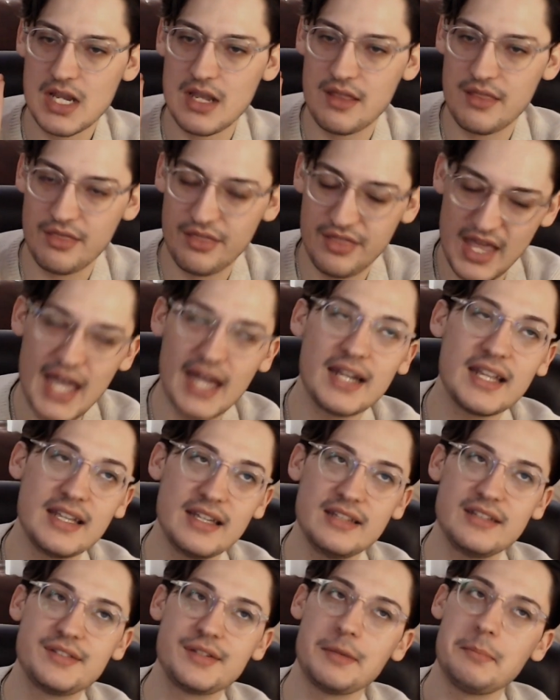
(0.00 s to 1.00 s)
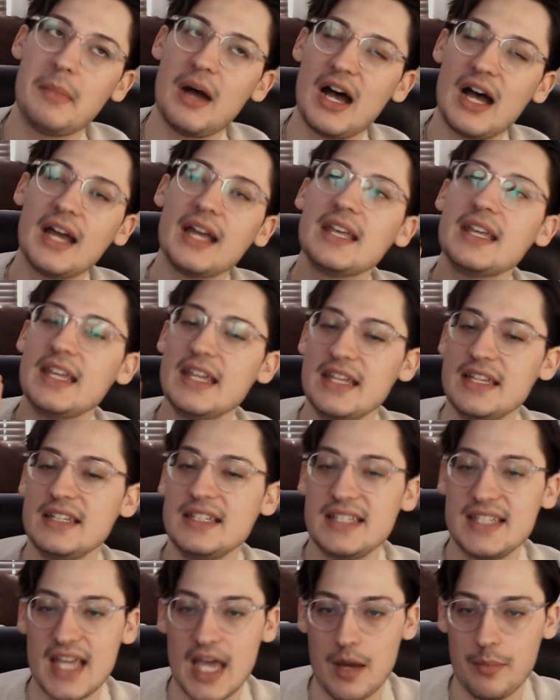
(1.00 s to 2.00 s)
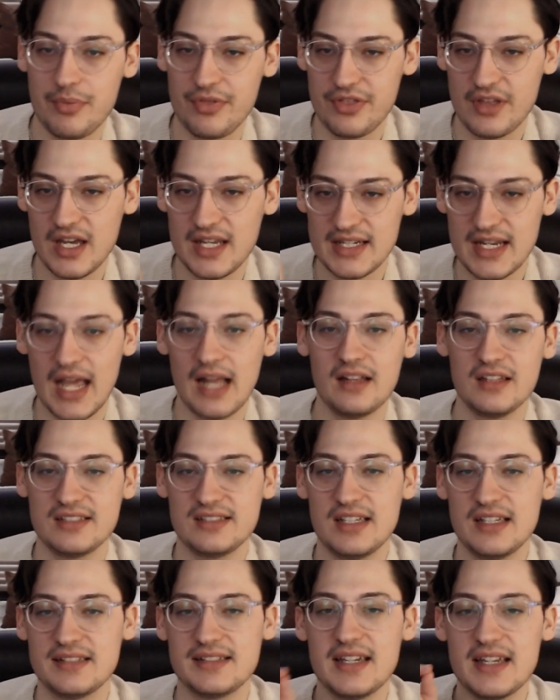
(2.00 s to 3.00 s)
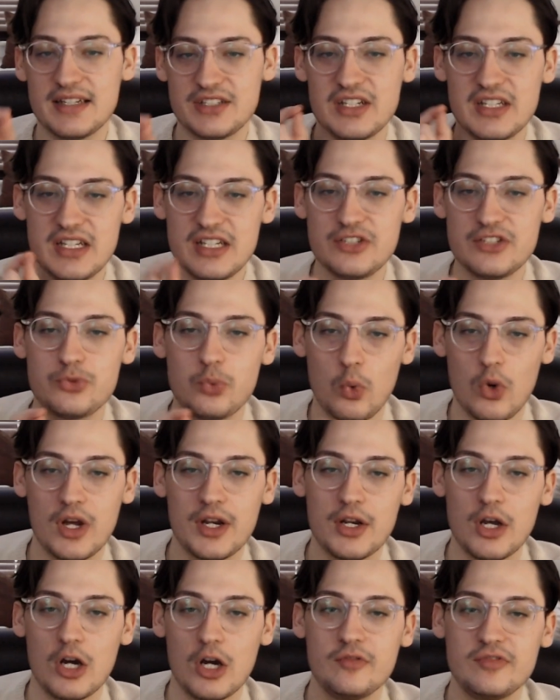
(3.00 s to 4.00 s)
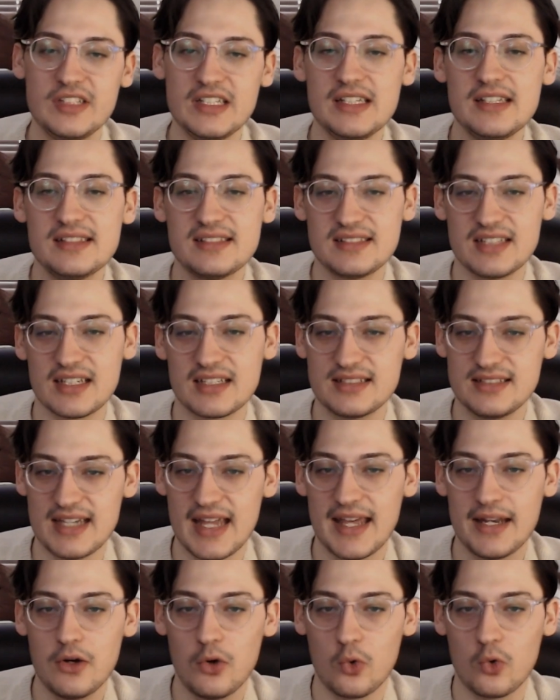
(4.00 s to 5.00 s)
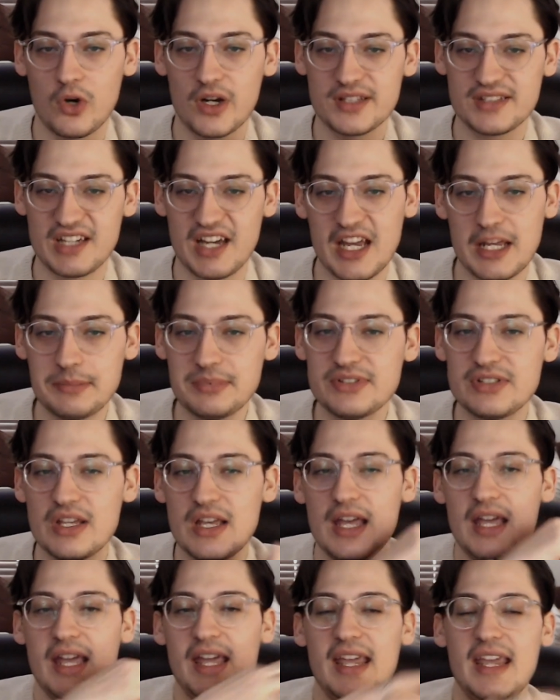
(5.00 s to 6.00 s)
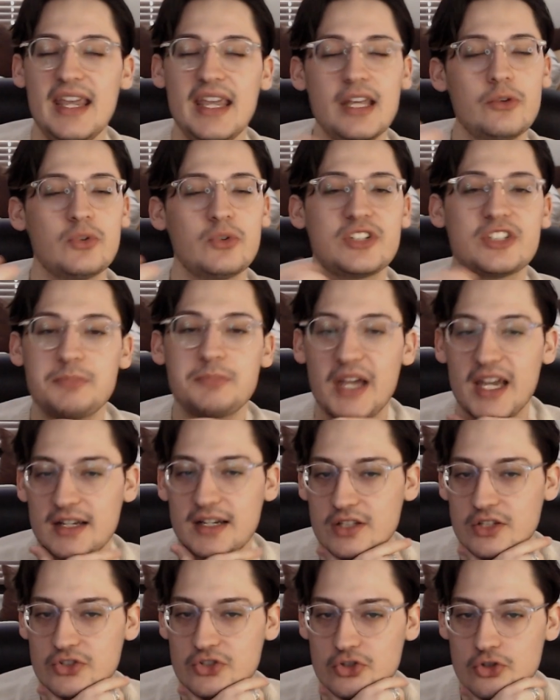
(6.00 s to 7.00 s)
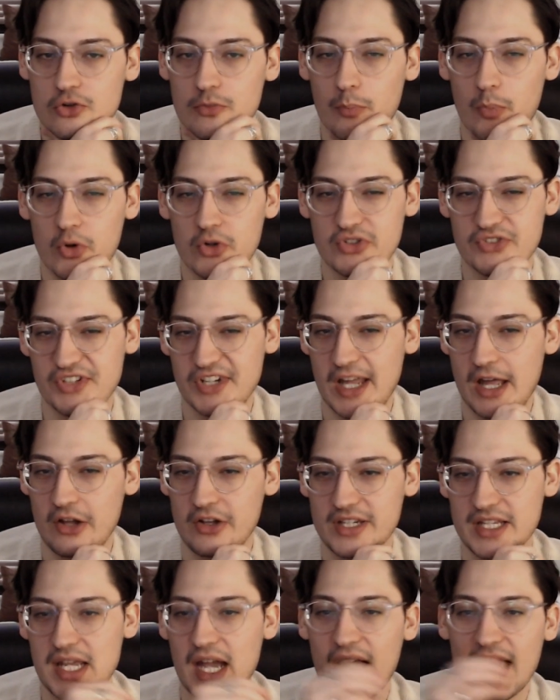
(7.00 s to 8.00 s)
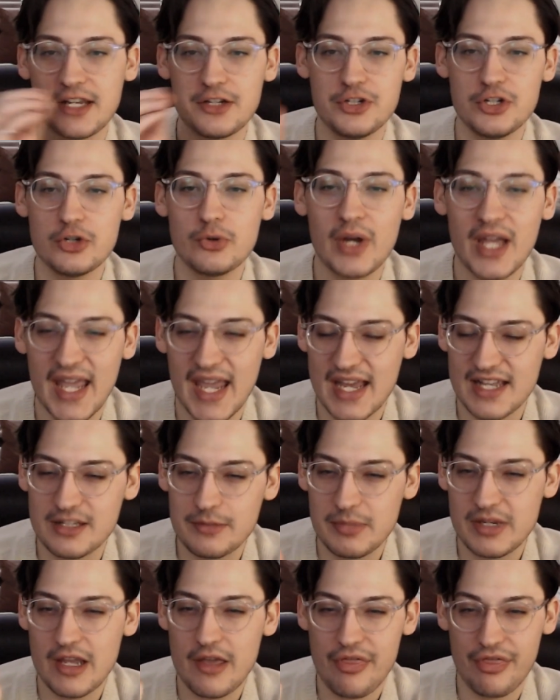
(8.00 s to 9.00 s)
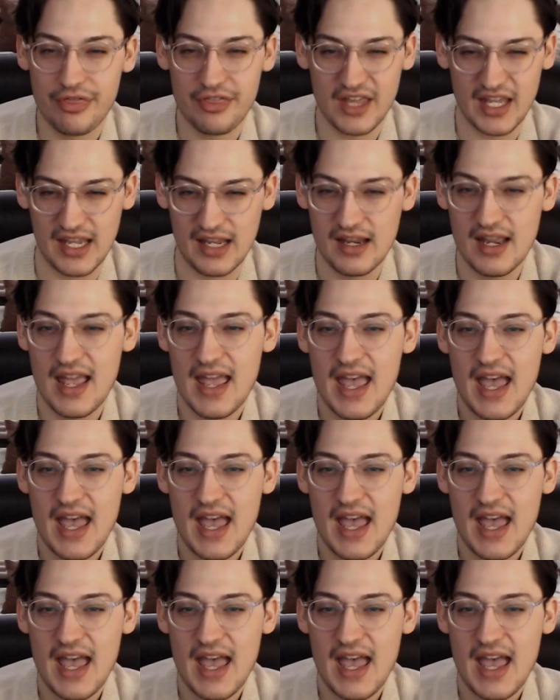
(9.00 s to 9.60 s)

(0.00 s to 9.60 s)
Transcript: That is my in depth analysis into each one of the six Nen aura types in respect to personality. I knew it had to be a thing.